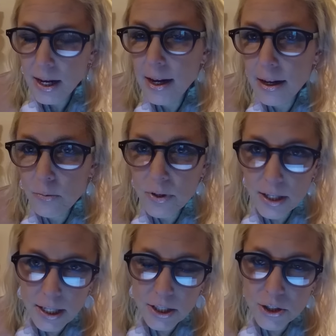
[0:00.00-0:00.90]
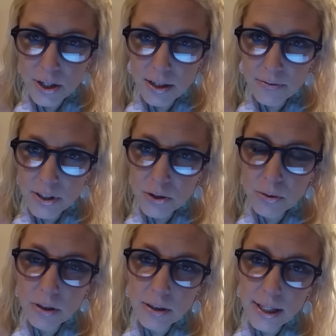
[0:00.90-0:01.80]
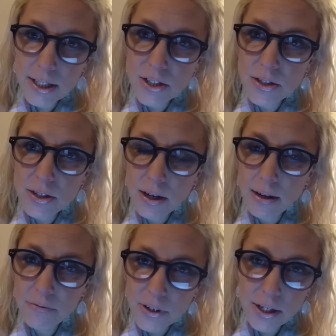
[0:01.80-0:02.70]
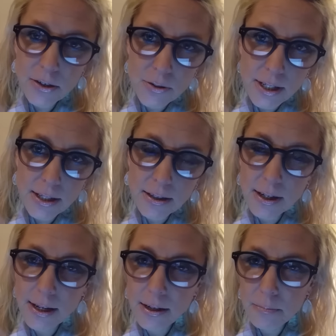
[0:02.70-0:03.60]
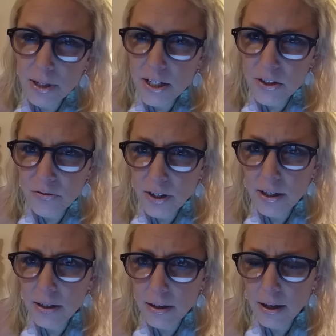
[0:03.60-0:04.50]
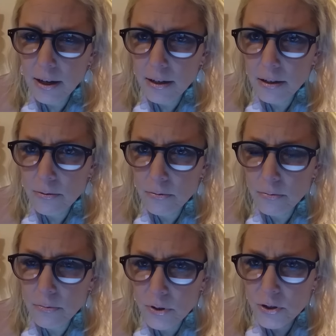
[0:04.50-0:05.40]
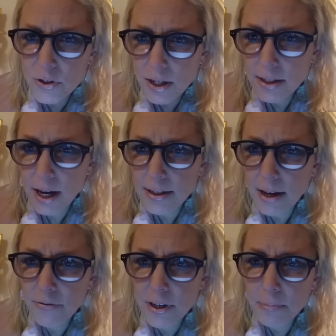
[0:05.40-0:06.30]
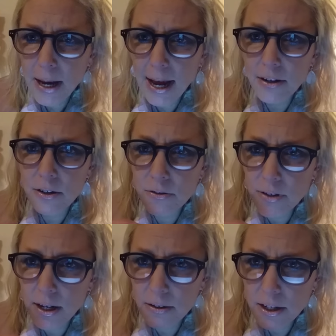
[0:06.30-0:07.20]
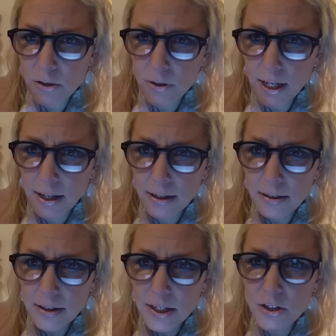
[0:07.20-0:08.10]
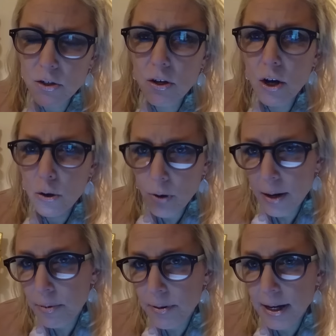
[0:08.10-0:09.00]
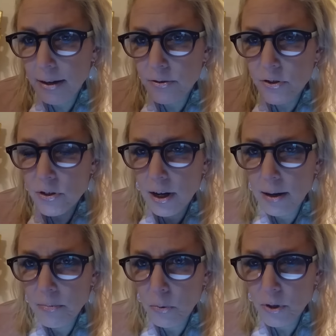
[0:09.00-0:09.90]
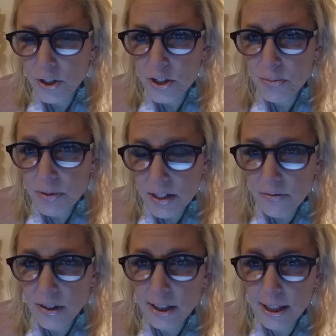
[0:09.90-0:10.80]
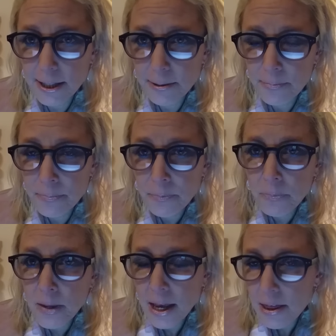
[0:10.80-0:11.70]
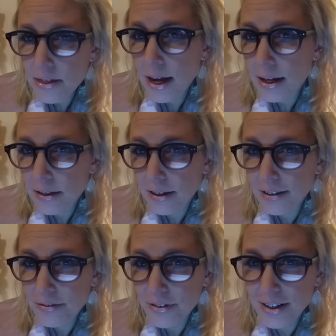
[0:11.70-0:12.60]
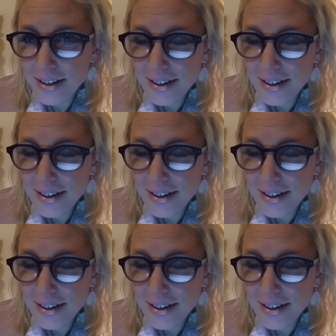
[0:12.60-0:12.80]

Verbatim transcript: And within each individual, it's uh, very unique, and but it's very uh, there's a, a, definite pattern there that you can that is quite pronounced, um, which is specifically that of